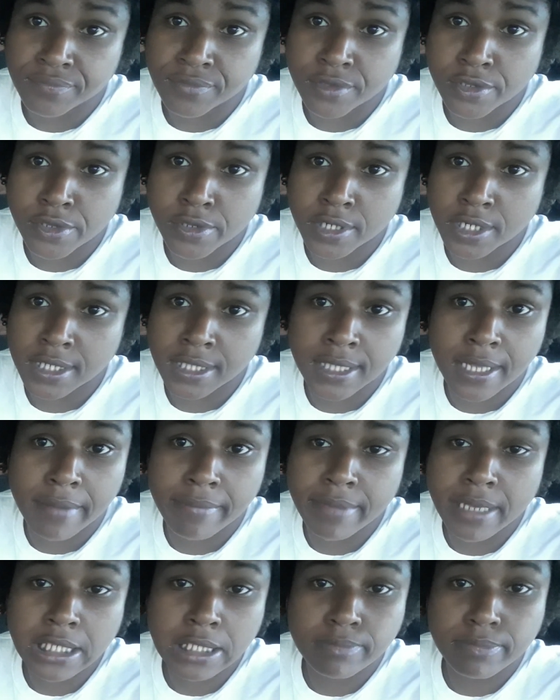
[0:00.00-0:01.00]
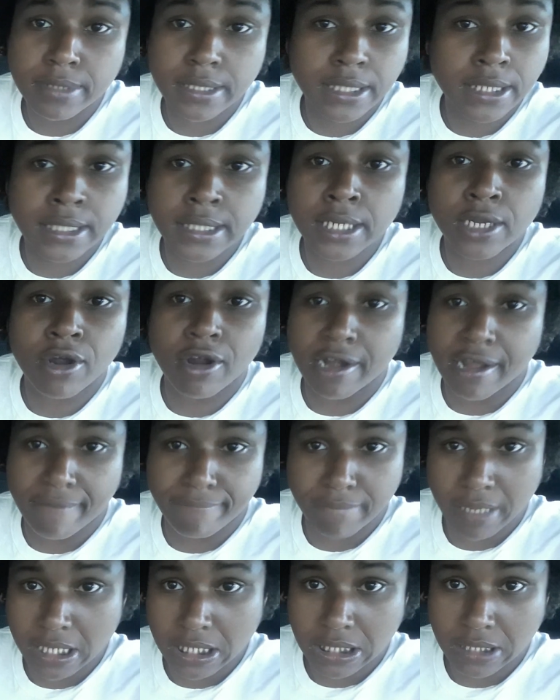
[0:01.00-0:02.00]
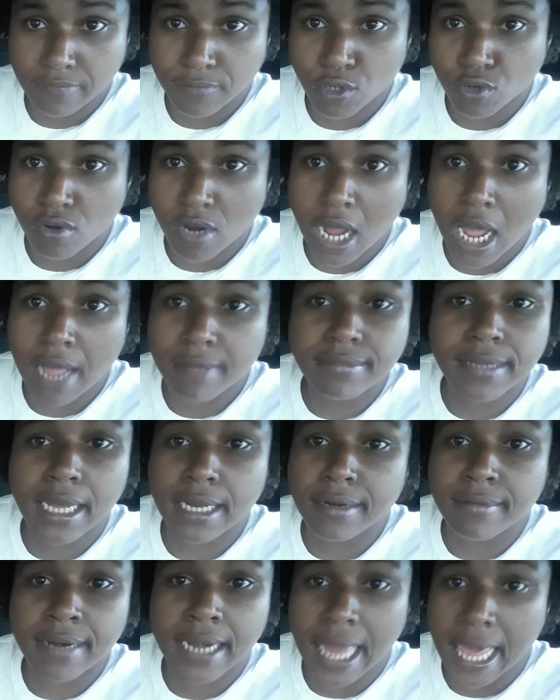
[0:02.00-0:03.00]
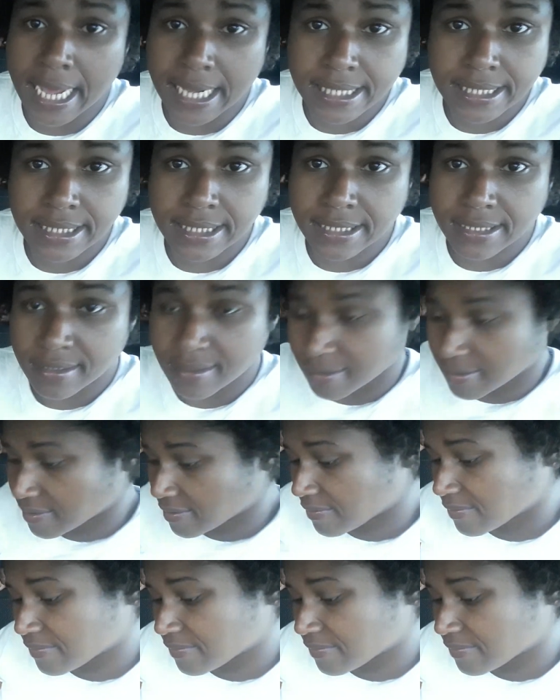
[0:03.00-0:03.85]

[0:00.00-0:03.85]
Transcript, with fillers: You'll just see a big sticker on your face. You don't calm down and relax.